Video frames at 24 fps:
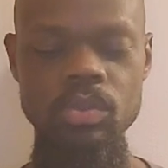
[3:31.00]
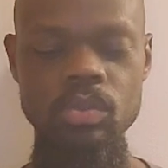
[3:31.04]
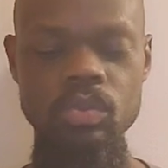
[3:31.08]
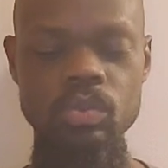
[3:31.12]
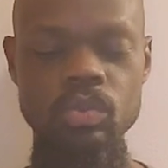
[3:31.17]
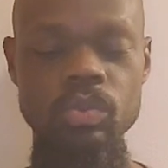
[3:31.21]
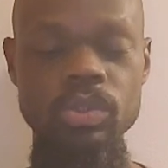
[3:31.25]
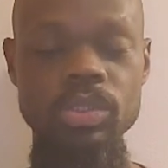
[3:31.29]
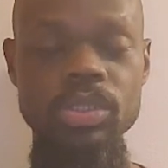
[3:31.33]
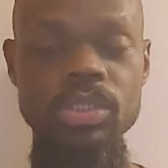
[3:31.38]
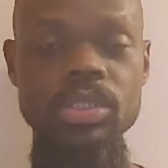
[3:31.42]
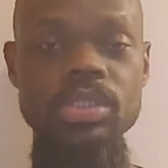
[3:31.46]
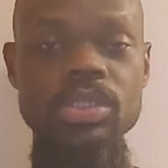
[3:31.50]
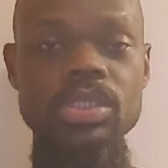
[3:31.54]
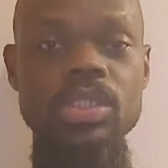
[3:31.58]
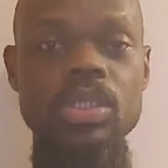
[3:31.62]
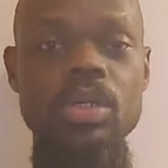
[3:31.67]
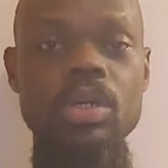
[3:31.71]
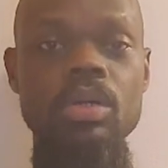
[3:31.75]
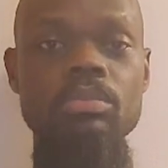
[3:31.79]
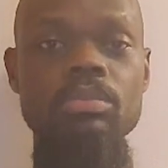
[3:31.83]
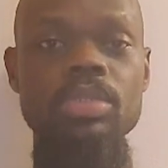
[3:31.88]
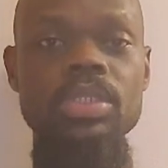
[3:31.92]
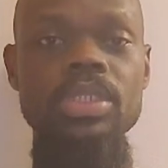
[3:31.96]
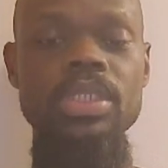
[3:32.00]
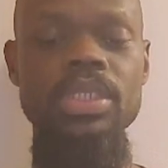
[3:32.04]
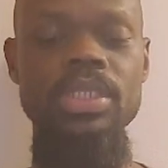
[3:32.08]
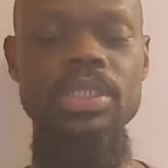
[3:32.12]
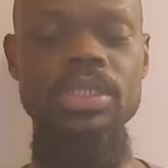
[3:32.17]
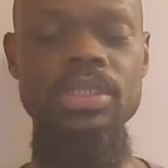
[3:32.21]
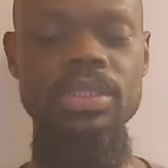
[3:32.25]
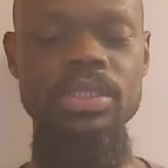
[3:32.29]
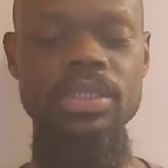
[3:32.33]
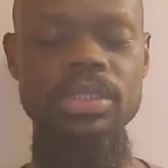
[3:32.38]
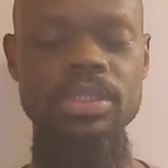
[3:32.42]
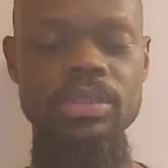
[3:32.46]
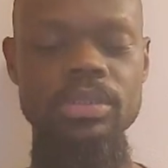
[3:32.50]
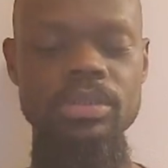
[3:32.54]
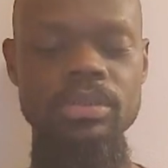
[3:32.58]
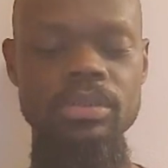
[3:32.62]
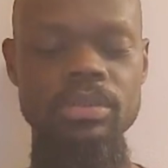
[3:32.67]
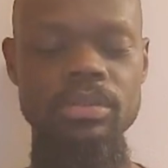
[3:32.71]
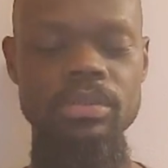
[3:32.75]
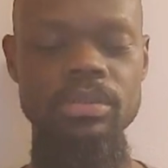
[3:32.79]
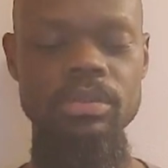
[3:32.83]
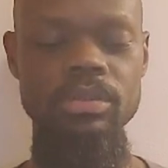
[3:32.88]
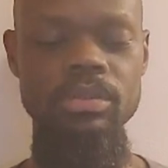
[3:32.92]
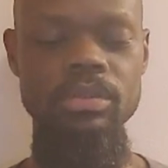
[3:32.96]
which is complicated
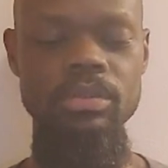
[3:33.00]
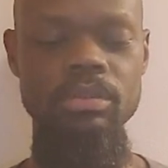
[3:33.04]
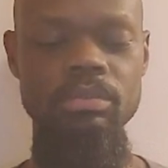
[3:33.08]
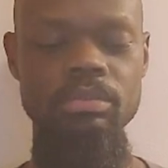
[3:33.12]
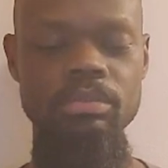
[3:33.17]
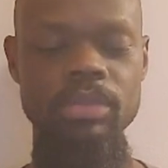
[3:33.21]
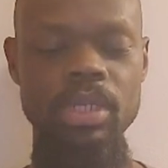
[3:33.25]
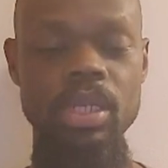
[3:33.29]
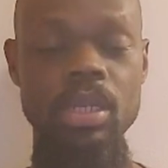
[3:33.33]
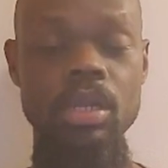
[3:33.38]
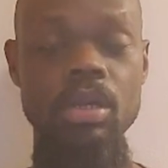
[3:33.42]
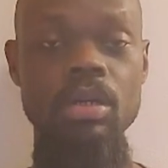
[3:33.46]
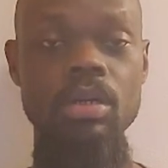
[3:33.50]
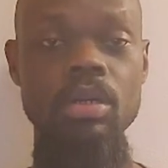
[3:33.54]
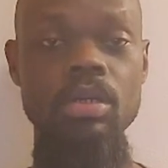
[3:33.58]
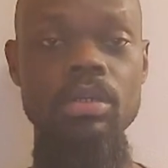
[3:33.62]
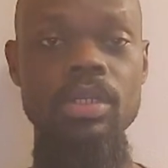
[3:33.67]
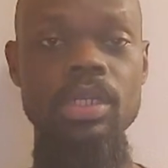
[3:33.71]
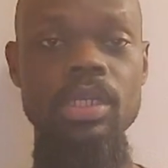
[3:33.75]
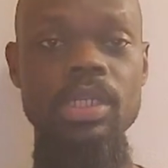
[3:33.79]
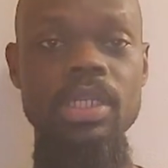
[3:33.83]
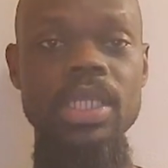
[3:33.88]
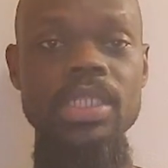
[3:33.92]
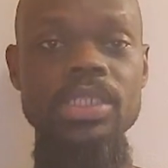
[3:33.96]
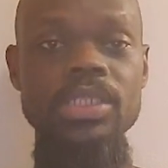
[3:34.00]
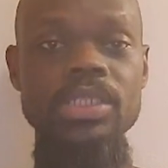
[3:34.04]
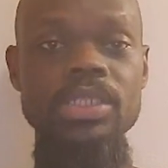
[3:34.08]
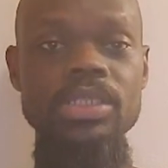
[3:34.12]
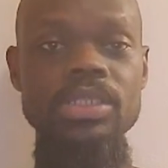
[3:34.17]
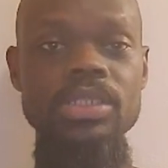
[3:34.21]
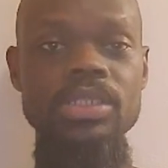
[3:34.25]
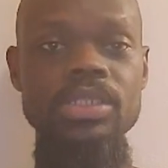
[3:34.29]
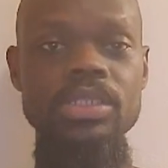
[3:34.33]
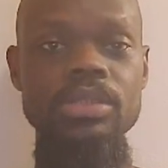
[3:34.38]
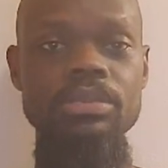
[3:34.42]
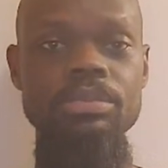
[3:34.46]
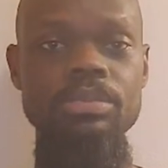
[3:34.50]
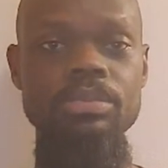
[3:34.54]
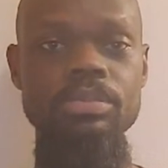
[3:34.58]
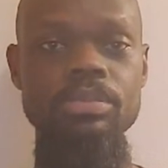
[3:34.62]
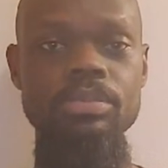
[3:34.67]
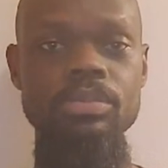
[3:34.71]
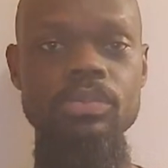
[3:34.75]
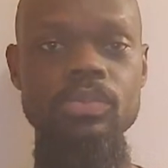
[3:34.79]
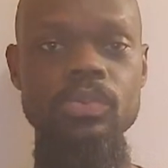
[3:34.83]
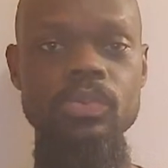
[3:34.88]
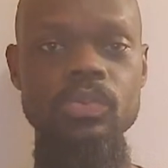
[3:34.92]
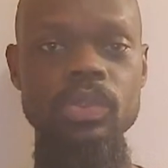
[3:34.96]
by her relationship
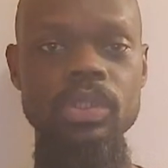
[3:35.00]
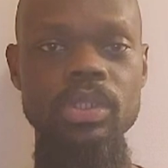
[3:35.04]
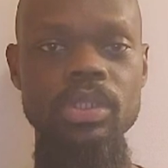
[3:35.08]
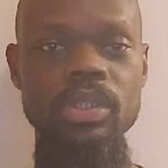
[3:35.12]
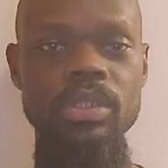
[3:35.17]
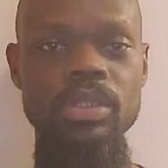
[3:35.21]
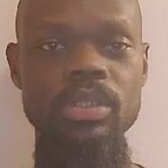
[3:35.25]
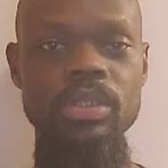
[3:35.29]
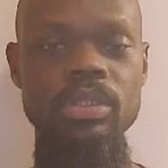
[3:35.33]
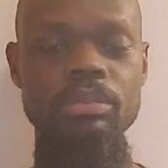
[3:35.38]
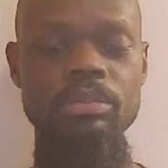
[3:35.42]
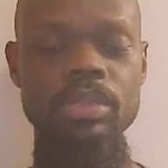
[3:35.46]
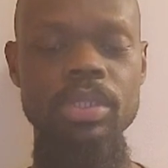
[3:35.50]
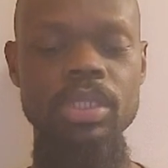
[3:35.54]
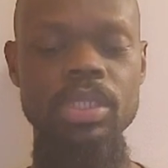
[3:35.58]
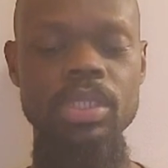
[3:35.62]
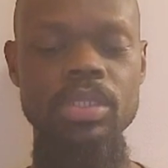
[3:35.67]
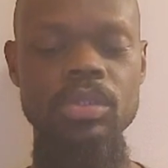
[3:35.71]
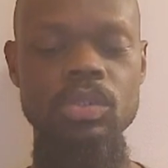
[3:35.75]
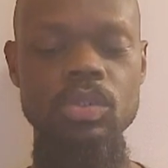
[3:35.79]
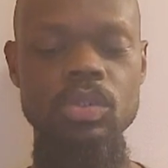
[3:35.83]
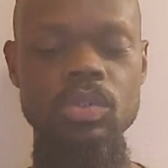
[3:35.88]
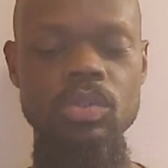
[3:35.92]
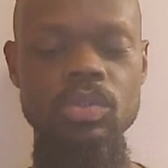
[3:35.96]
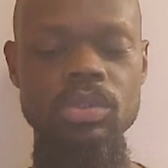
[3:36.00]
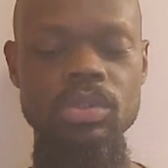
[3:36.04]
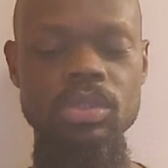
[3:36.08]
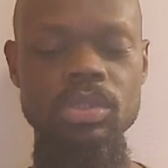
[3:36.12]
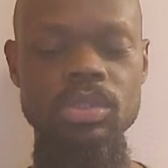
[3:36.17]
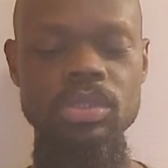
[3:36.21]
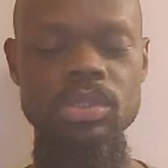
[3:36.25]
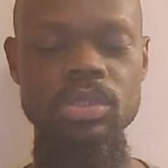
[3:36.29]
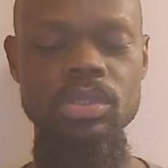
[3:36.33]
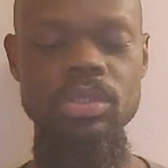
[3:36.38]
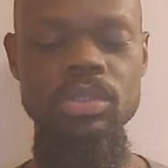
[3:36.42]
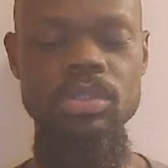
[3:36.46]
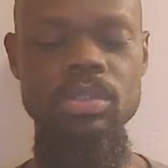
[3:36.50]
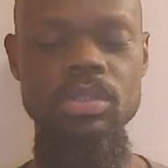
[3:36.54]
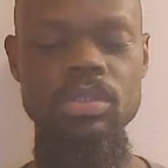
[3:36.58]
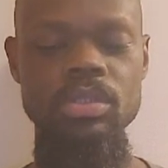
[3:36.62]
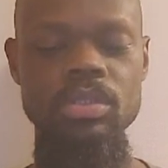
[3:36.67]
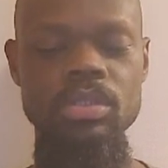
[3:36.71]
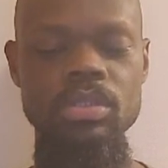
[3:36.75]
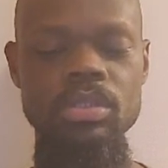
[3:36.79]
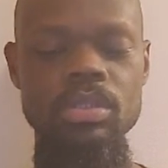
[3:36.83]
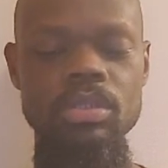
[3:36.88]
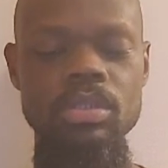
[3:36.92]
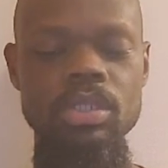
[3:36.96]
with the billy goat
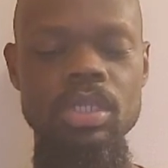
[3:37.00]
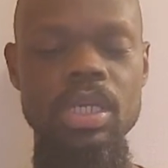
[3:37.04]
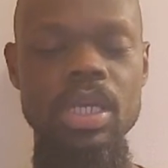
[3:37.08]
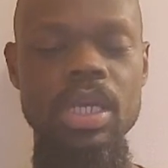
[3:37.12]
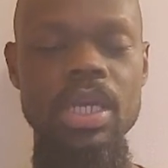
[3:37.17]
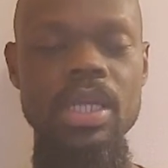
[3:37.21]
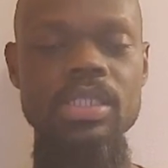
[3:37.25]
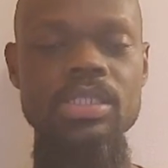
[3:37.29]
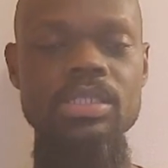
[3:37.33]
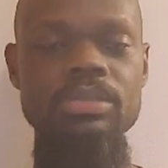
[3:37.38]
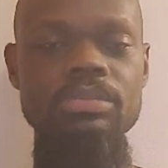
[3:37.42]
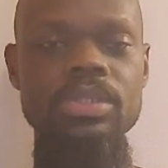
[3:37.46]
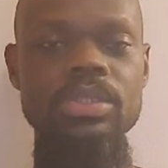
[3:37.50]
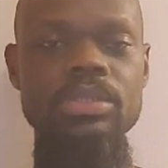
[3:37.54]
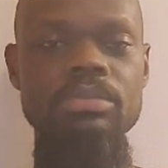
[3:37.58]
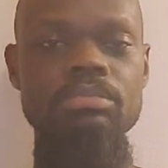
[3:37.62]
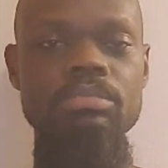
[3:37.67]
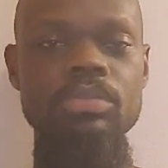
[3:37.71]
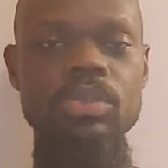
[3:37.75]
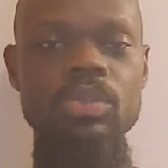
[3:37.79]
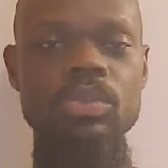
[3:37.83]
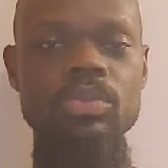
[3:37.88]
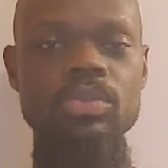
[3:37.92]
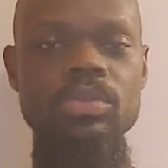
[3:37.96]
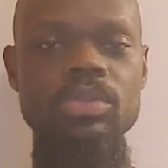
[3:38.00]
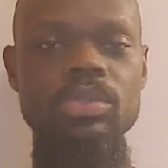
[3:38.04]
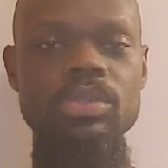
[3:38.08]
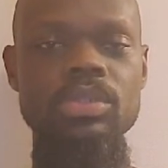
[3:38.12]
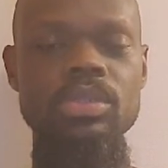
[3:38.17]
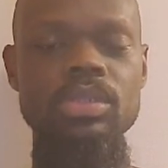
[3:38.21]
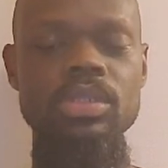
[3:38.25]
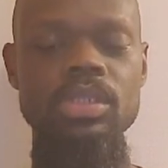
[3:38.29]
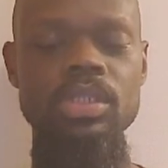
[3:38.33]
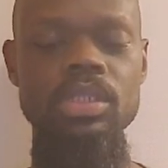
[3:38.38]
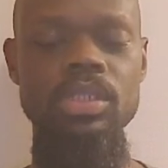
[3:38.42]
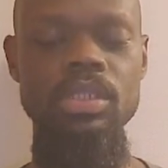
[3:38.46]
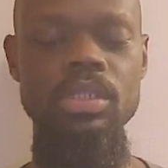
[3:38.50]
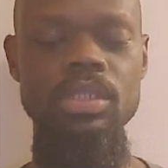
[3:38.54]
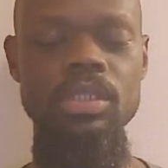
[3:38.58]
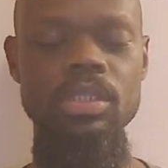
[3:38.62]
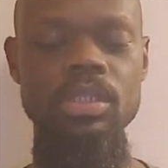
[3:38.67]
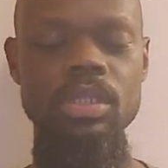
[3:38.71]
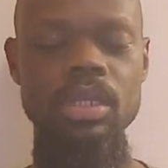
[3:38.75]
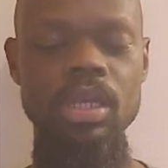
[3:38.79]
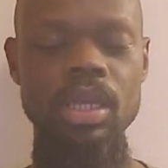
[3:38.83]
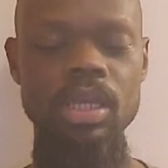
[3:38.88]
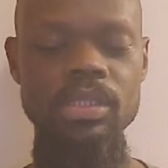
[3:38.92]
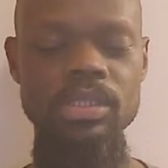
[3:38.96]
her husband bought
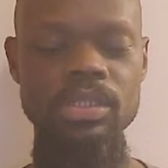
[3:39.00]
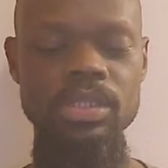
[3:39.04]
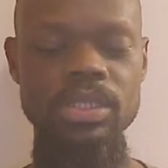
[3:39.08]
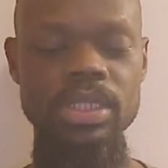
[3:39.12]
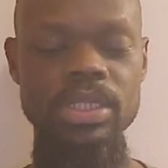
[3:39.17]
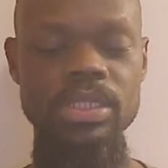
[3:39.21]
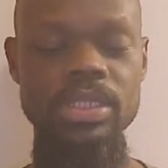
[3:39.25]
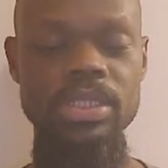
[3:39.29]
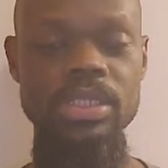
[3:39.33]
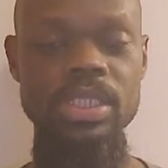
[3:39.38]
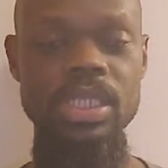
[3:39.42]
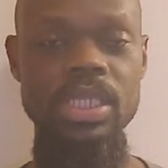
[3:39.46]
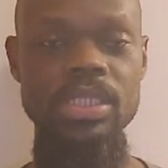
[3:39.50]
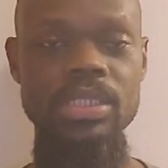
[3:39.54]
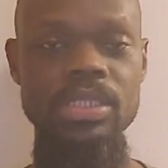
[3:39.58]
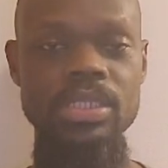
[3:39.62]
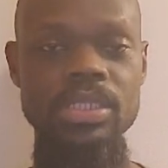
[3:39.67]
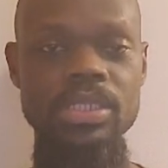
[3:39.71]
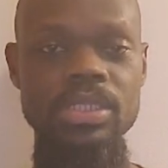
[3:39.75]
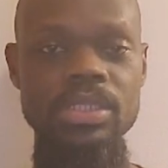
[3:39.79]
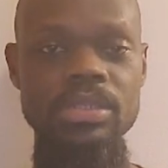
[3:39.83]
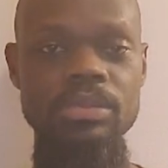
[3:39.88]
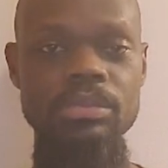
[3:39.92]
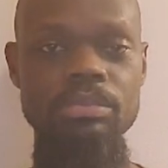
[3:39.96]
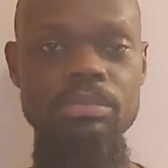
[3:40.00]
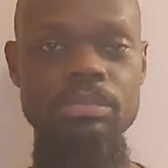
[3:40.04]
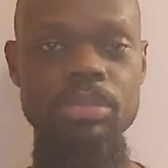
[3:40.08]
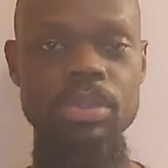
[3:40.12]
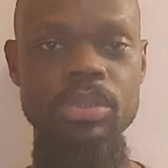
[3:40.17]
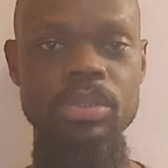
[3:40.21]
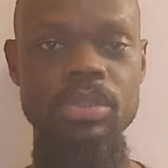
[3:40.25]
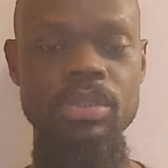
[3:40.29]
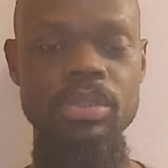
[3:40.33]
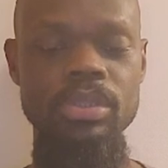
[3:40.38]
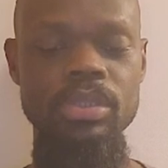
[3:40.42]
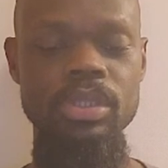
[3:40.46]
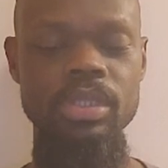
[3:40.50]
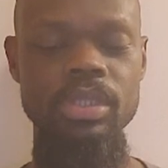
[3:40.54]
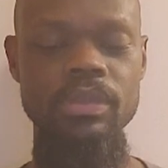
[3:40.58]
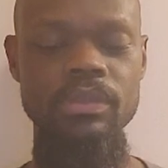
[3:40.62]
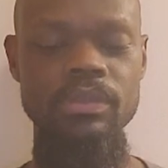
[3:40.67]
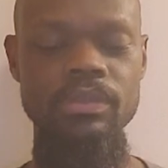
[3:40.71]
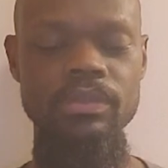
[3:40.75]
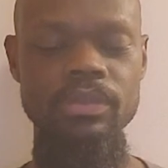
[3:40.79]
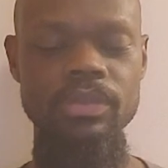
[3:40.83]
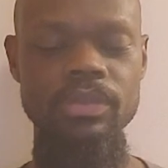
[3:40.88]
as their son's birth gift.